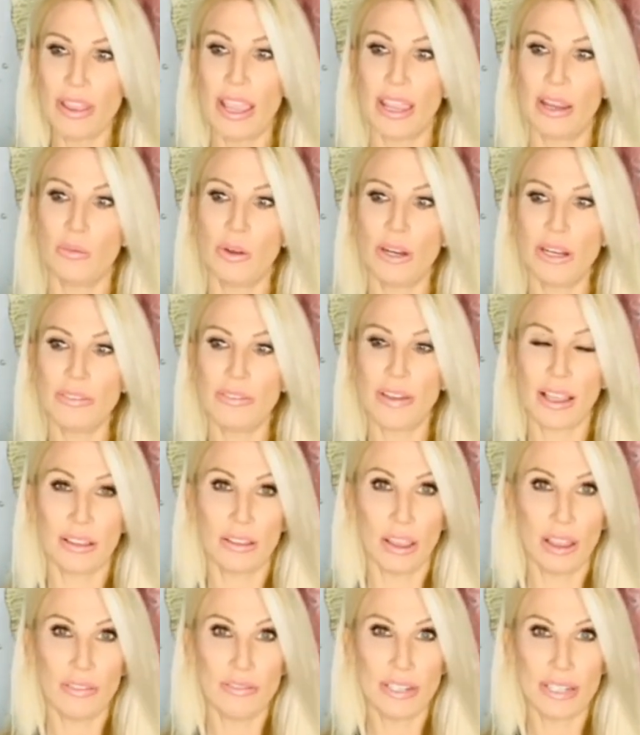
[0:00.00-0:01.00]
And what if I
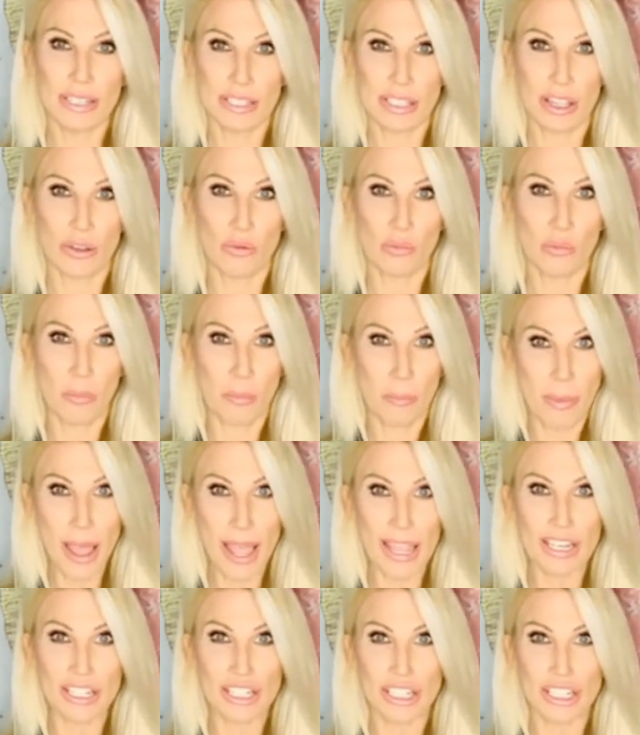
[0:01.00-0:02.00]
loved it so
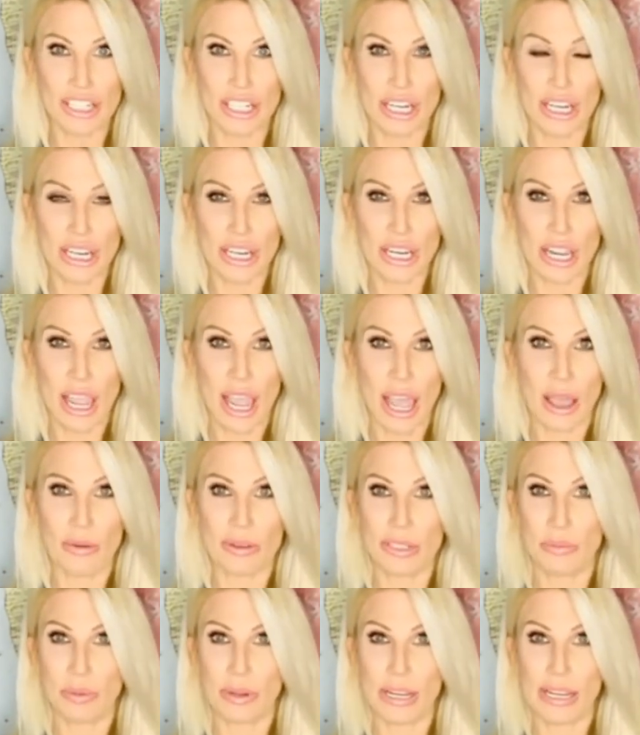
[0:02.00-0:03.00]
much, I
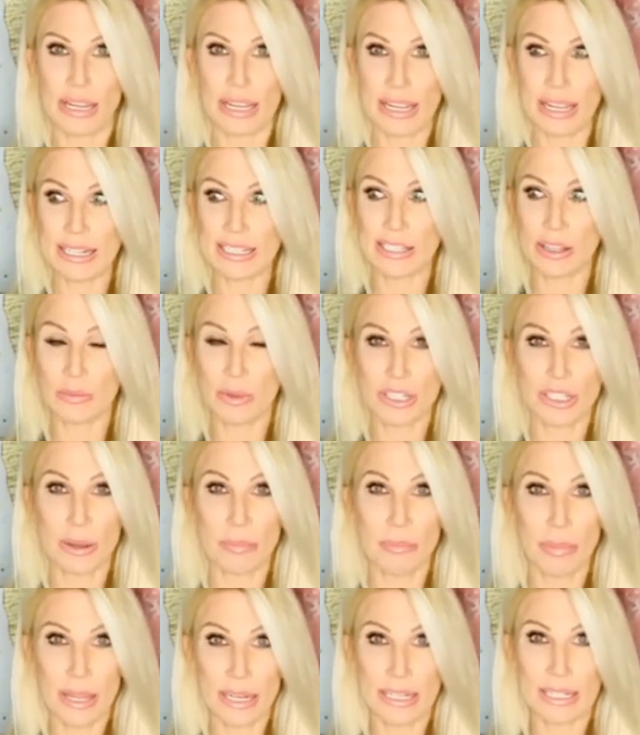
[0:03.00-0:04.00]
was bringing in so much
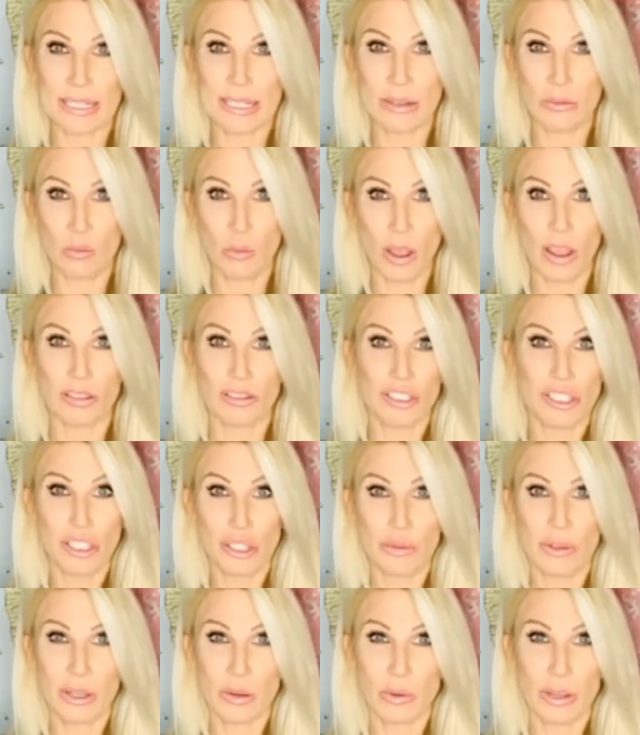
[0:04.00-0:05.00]
abundance and wealth
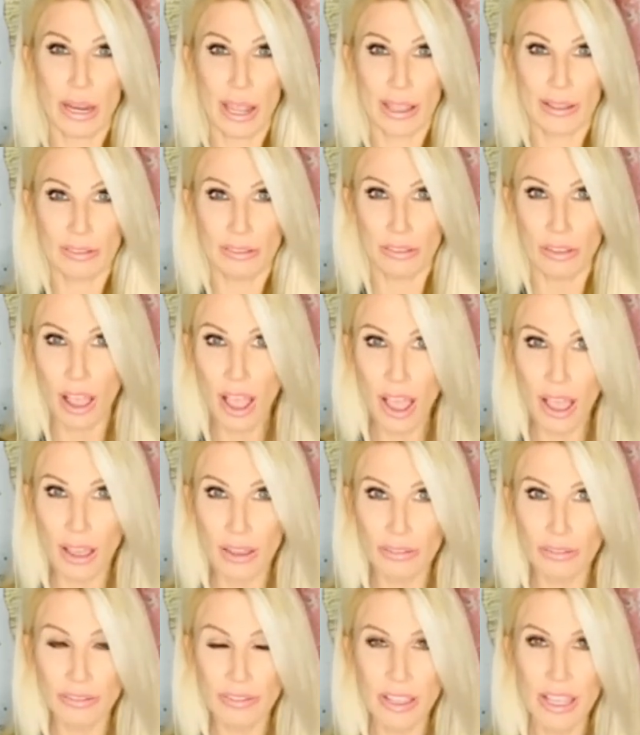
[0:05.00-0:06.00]
doing what I
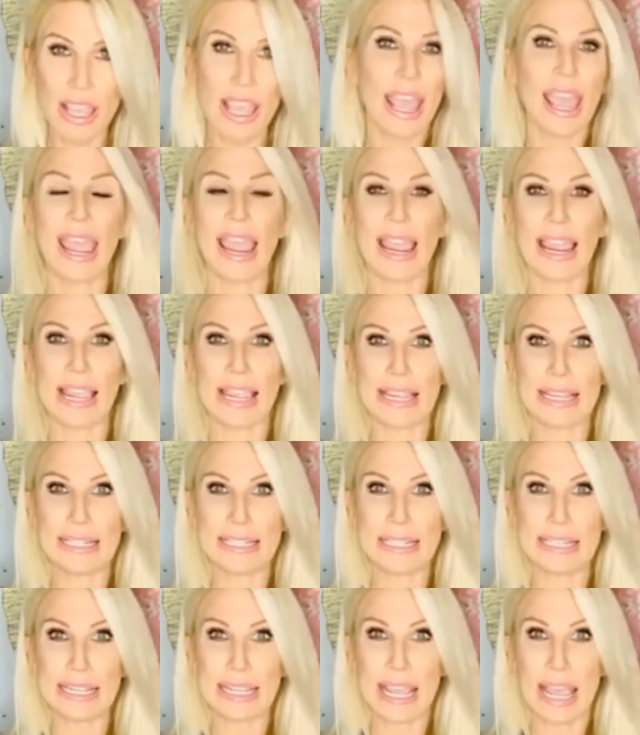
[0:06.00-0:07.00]
love,
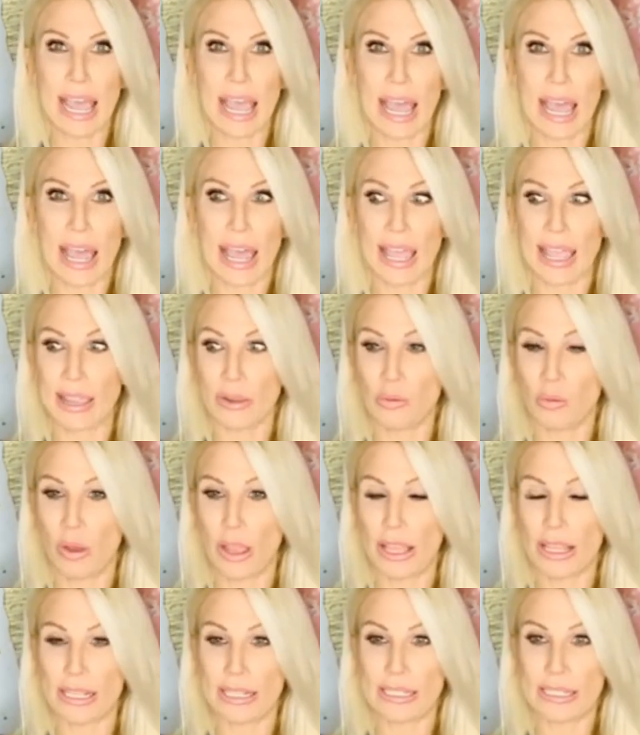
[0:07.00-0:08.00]
and I
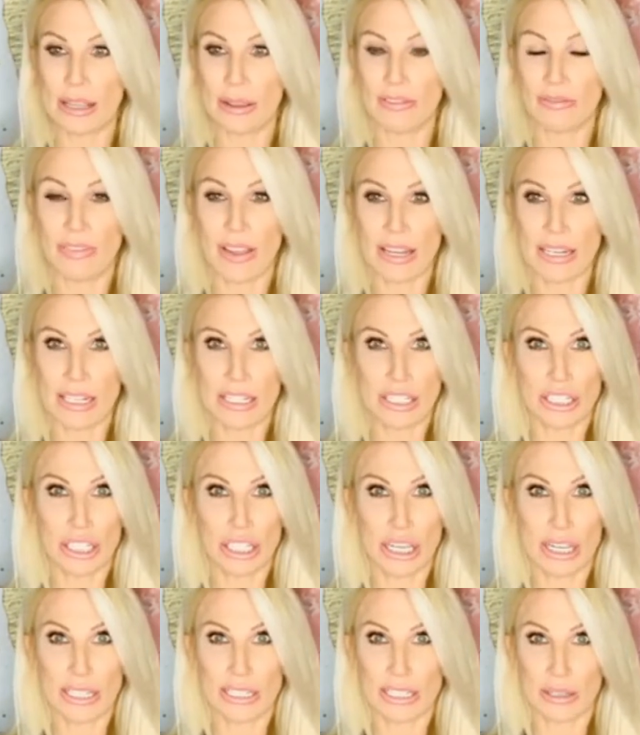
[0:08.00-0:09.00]
was
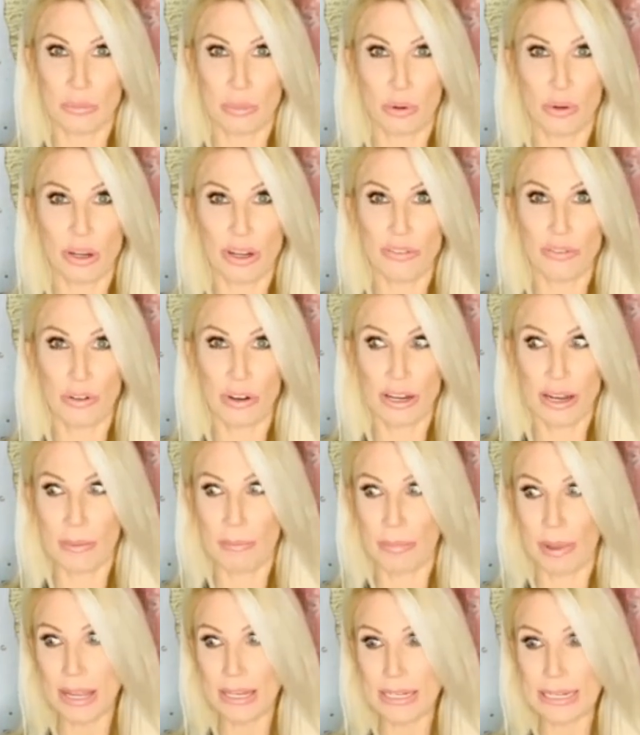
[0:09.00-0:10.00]
financially supported for an
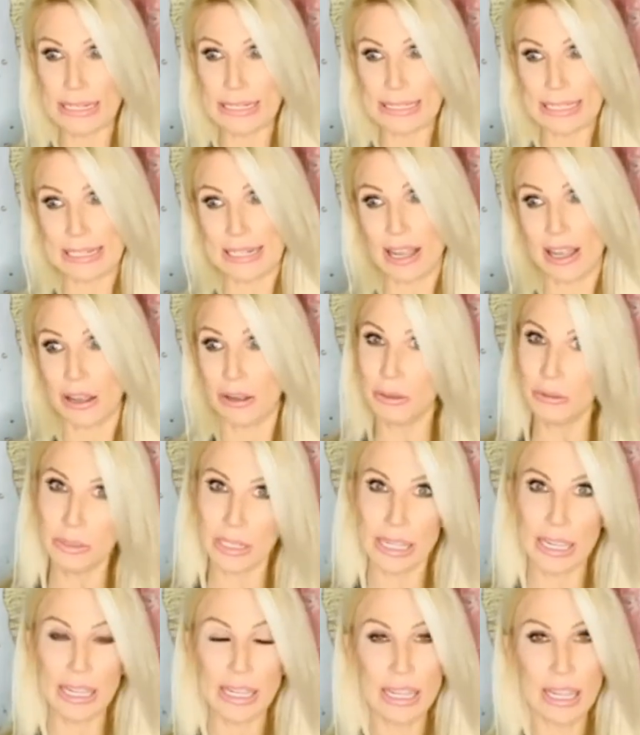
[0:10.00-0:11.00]
abundance, and not
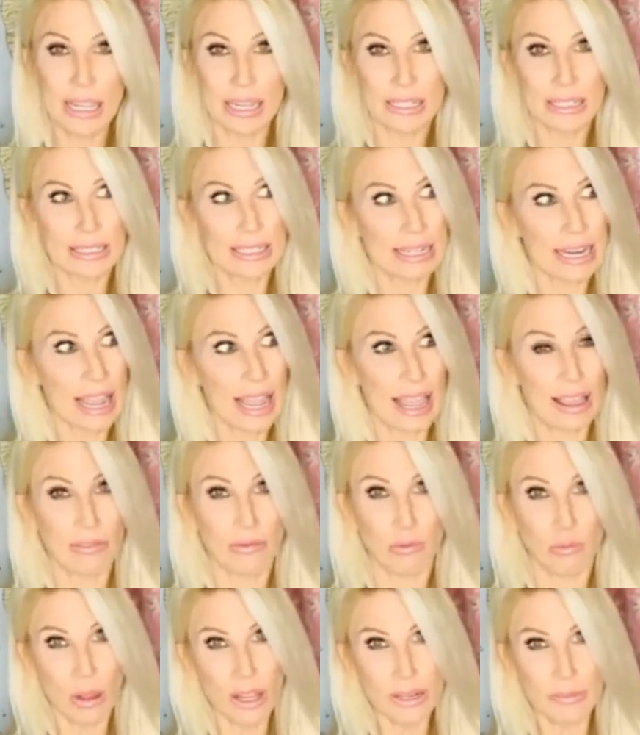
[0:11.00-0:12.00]
only did I
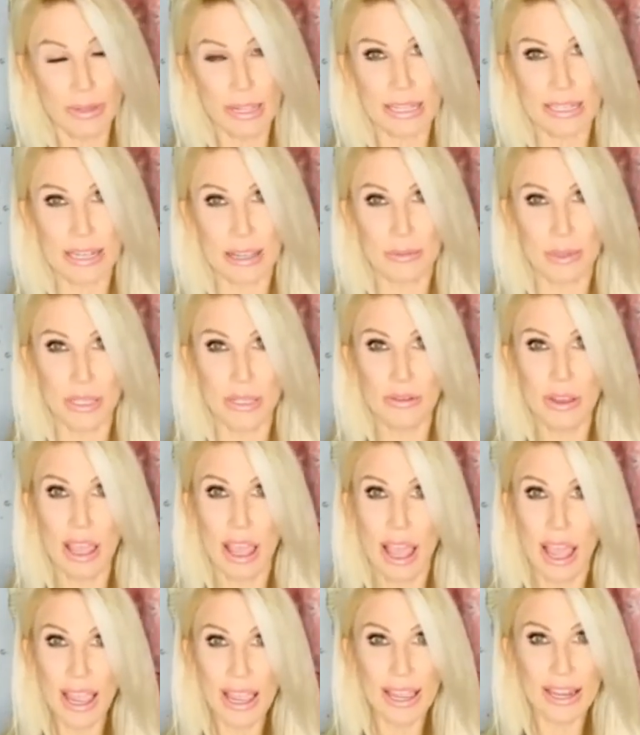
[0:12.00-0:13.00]
have one BMW,
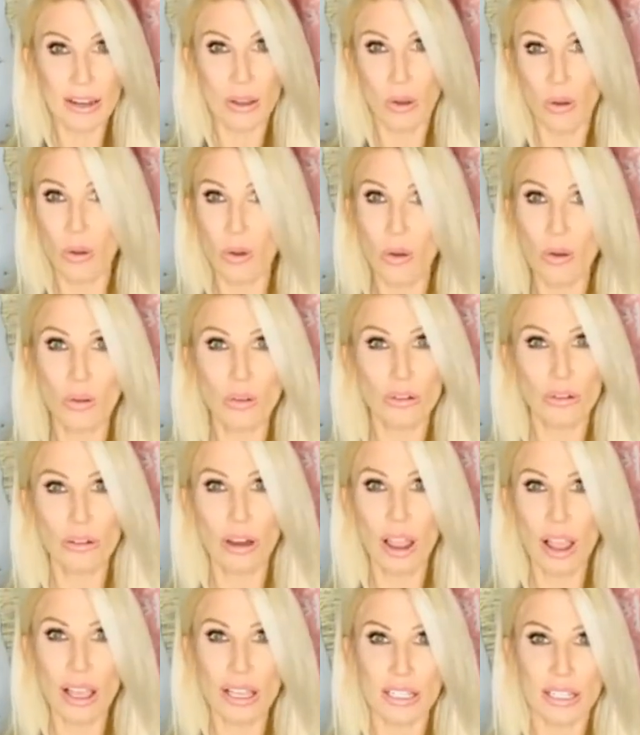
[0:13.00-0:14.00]
I had a whole
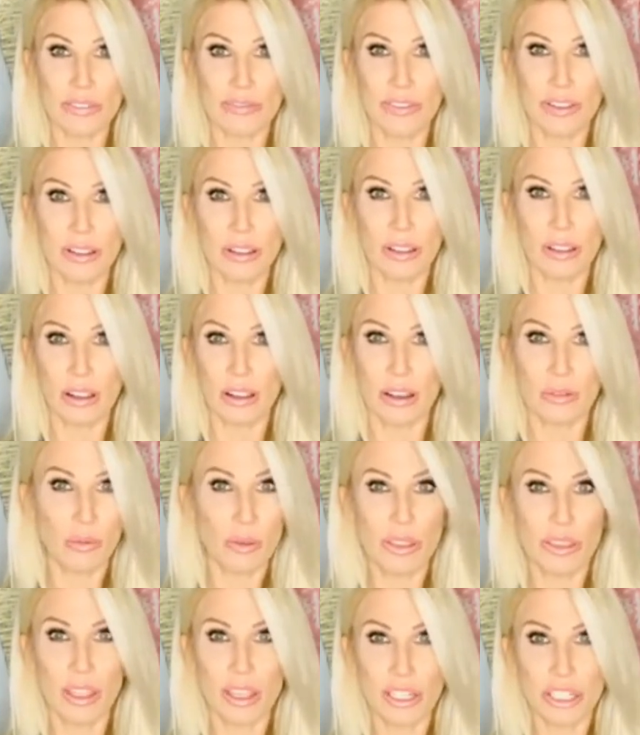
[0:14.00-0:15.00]
garage filled
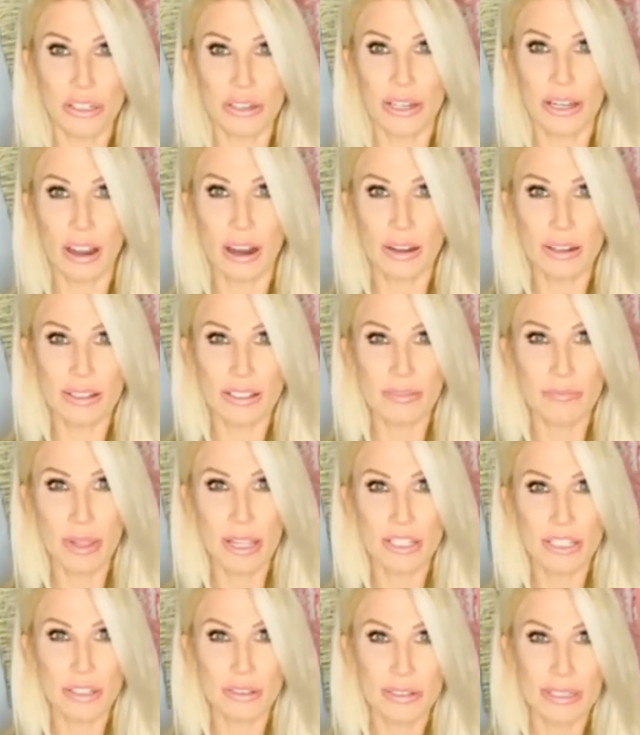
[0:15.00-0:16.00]
with luxury cars of
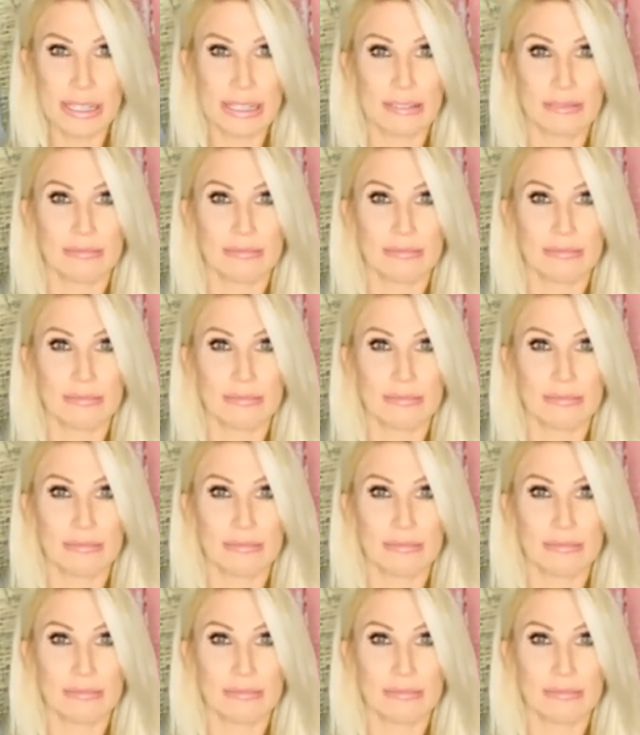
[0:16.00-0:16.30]
my choosing.